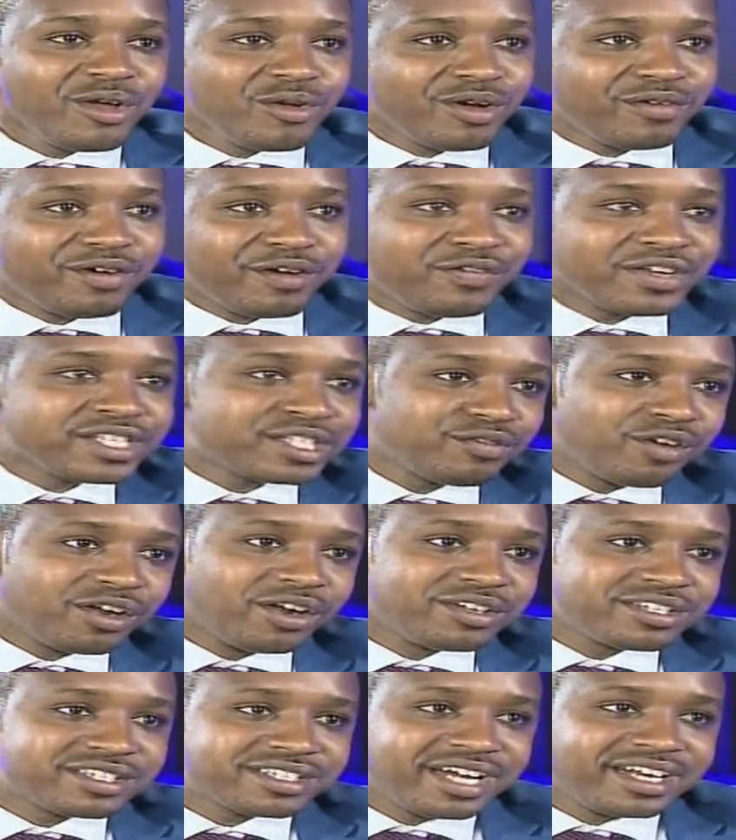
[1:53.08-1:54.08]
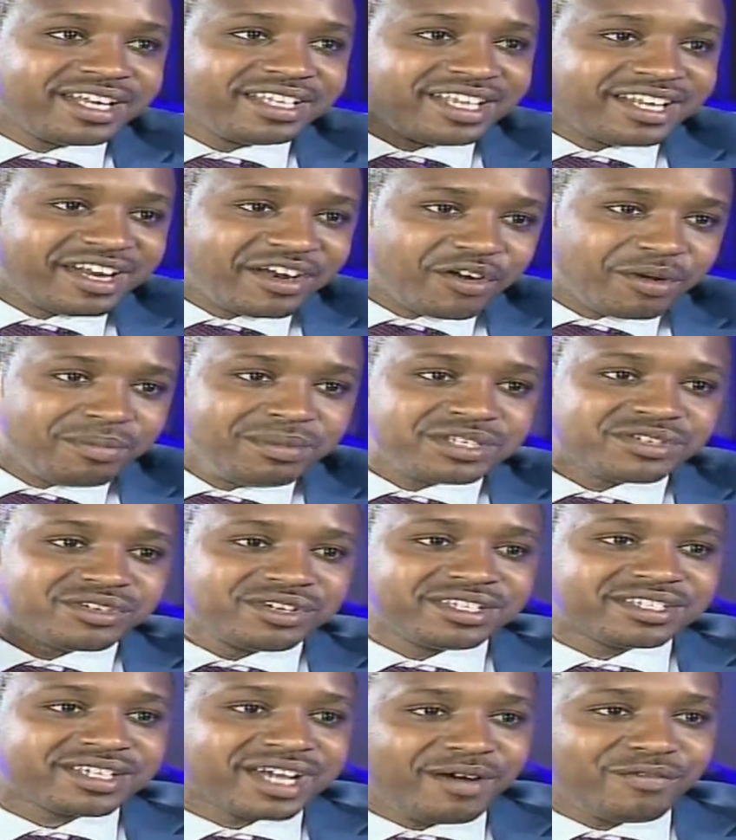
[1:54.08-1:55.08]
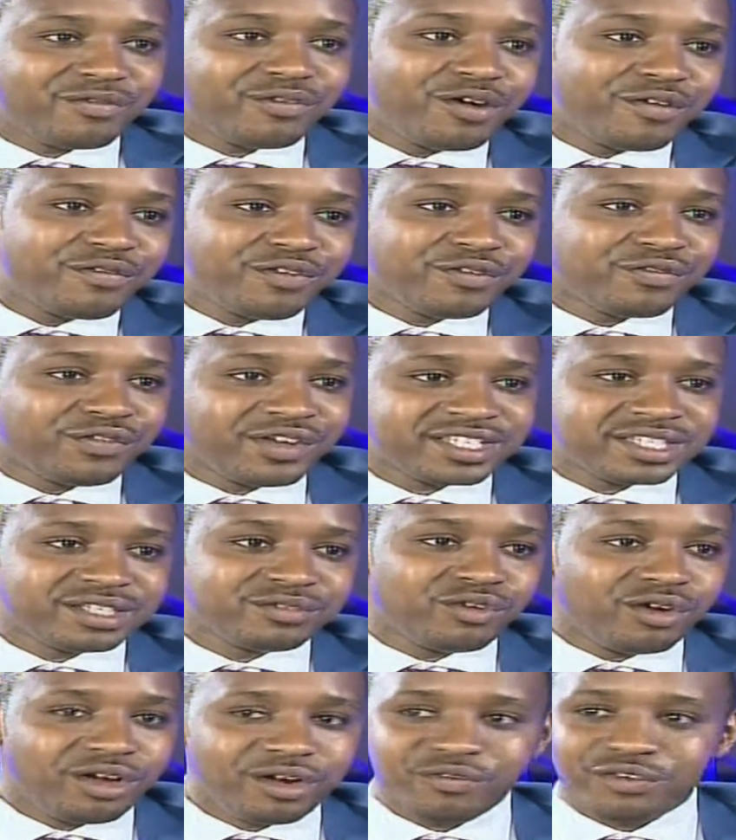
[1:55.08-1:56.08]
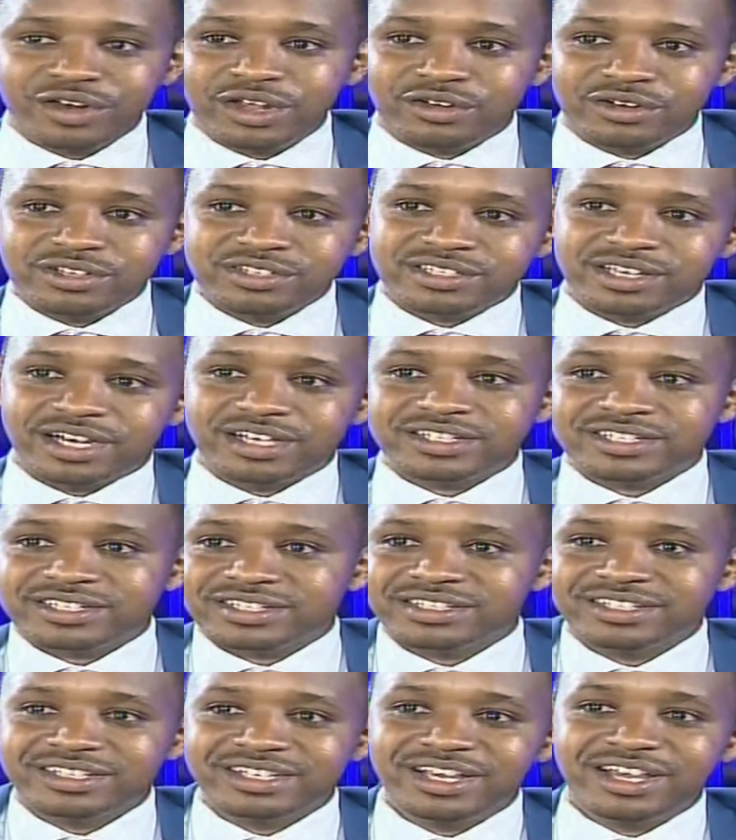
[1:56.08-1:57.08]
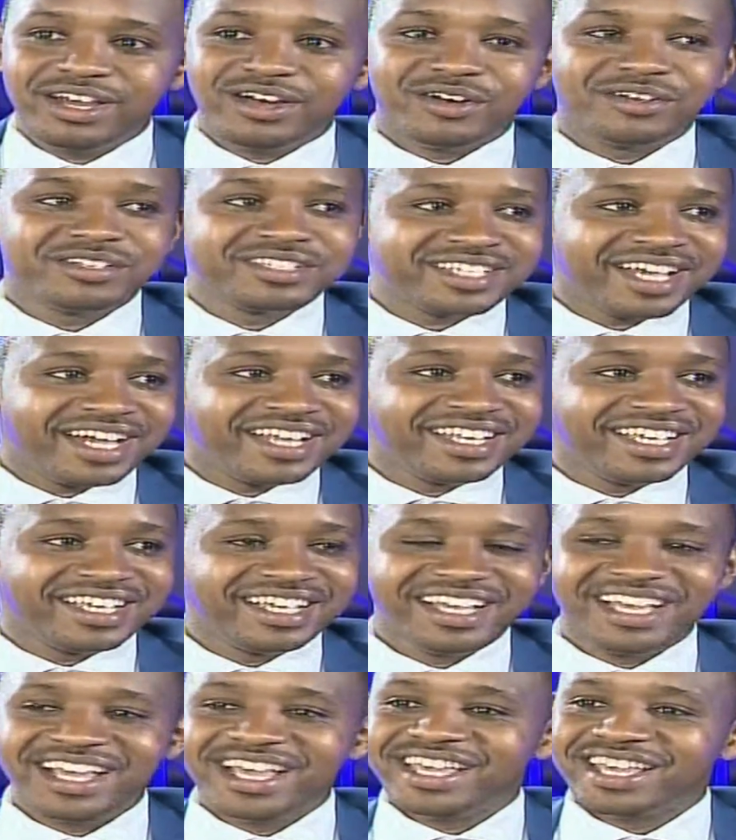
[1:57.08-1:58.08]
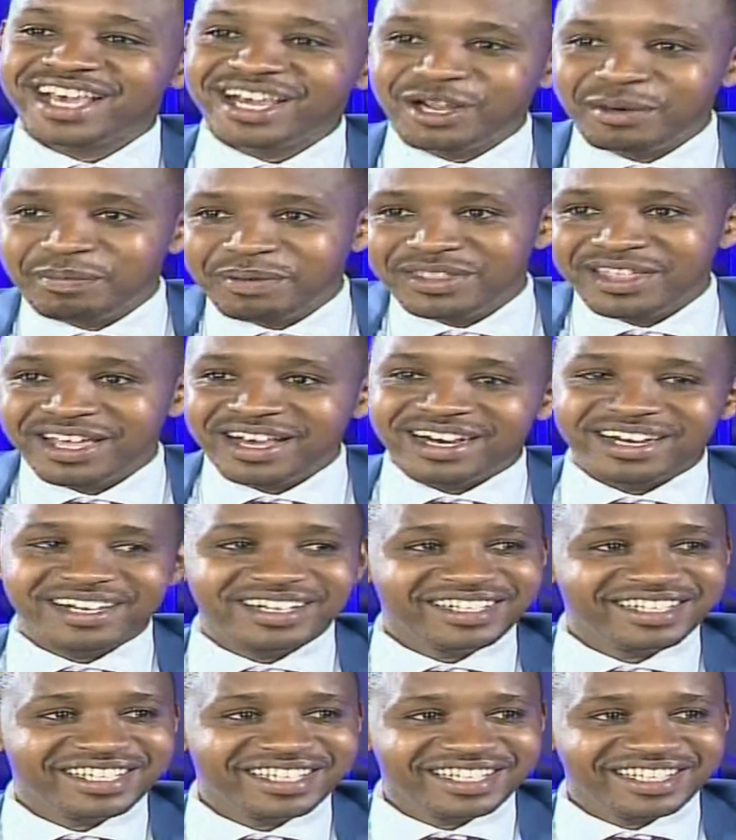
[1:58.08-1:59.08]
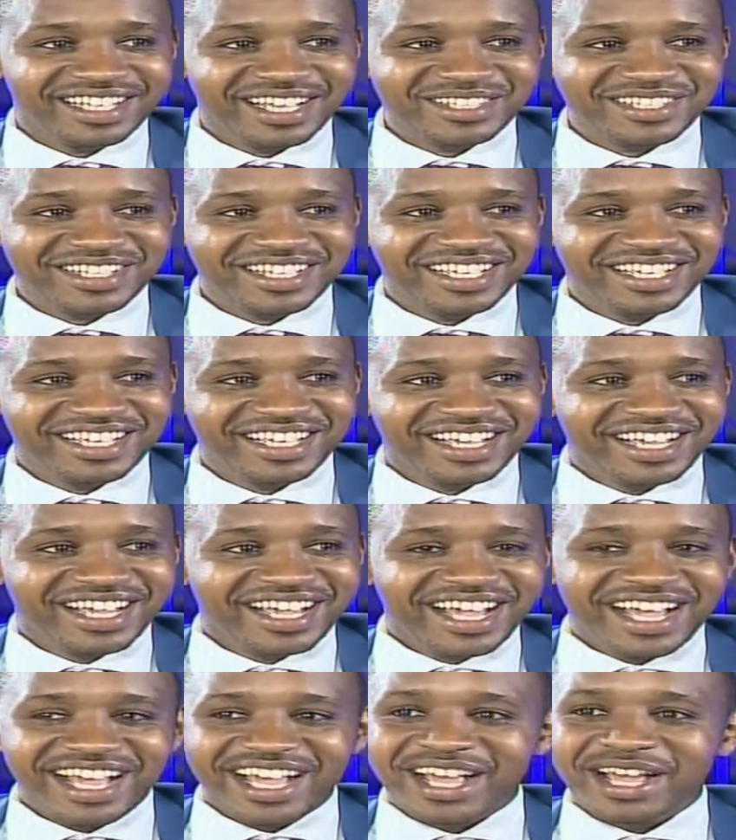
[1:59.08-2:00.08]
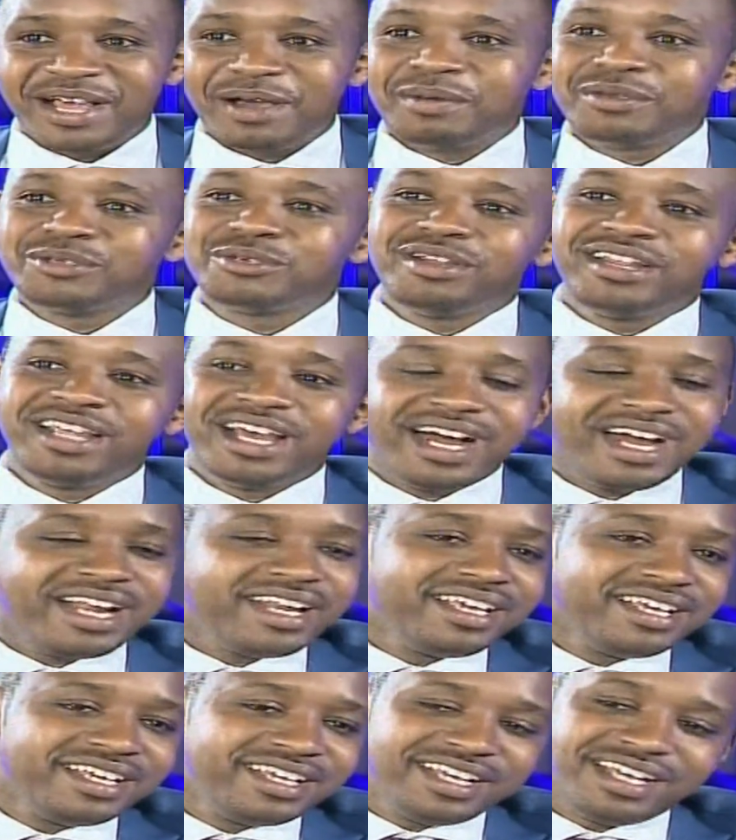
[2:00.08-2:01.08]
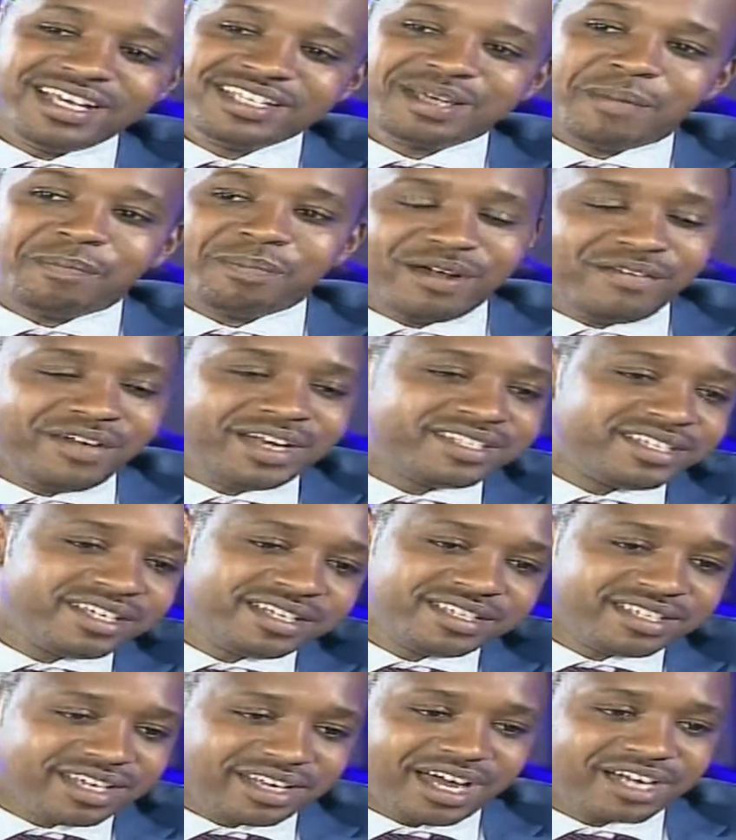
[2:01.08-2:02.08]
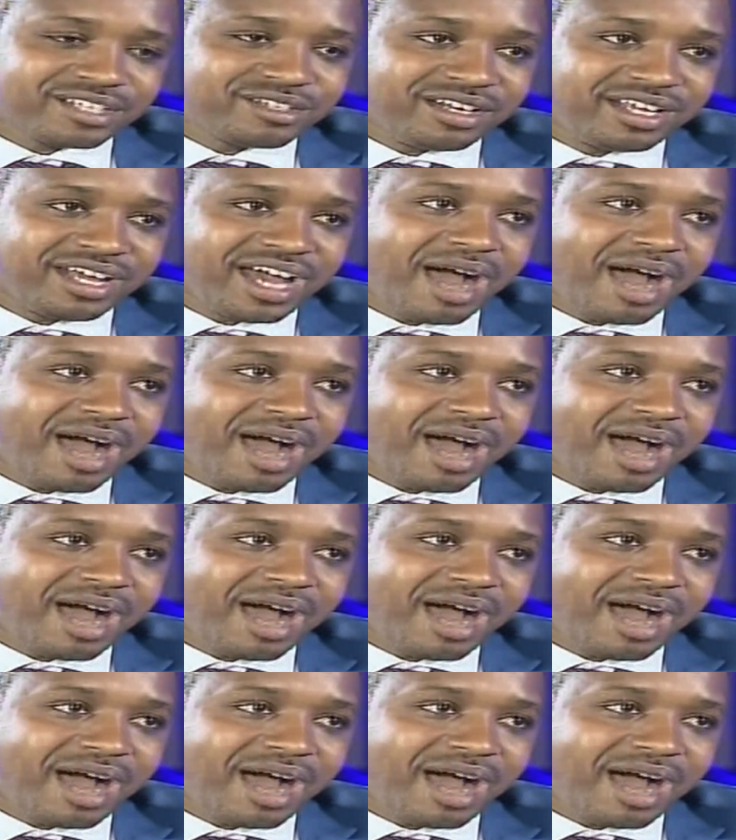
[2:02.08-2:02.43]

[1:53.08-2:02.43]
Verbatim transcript: We have a festival on Sunday in the Nairobi streets. Come for a free festival, free concert. Is Julian going to be there? Yeah, he'll be there. Declaring his wealth? Giuliani is a private citizen, actually.